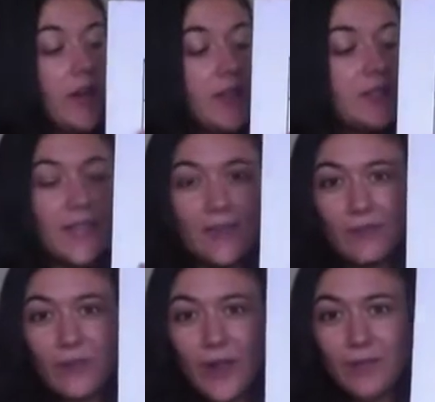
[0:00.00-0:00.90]

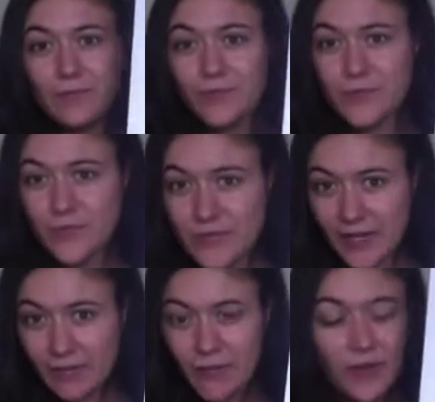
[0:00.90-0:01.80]
Second fret,
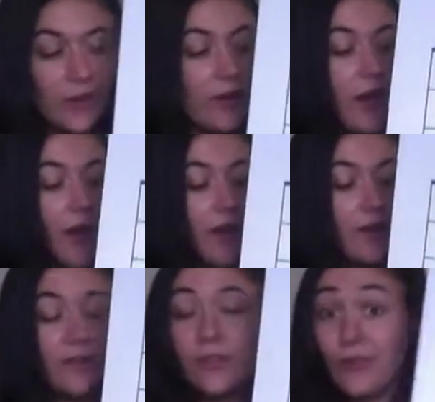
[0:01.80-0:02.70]
second finger,
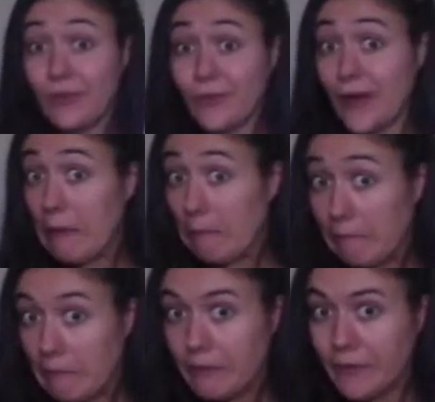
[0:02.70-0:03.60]
and third fret,
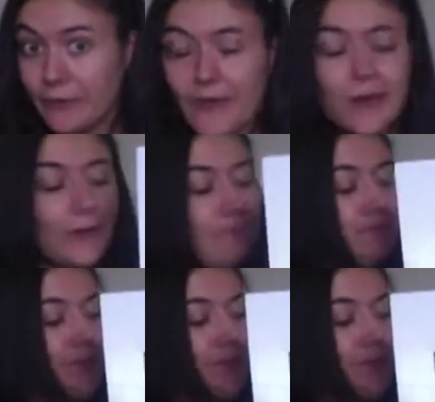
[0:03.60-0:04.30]
third finger.